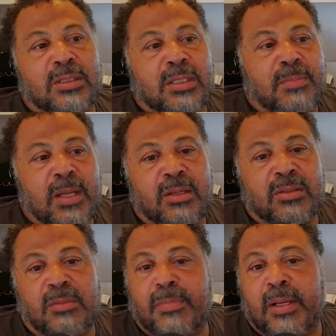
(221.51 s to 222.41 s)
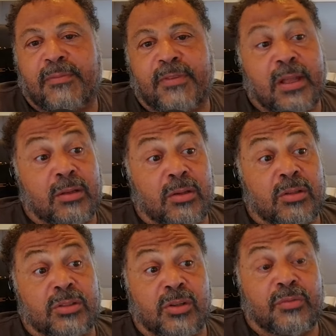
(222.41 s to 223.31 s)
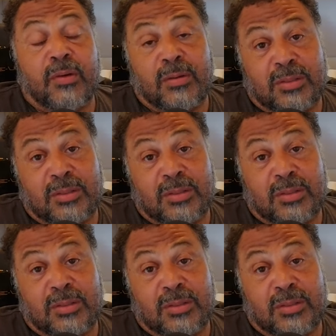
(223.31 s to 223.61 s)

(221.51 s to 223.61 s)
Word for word: The Commanders have been a failure so far.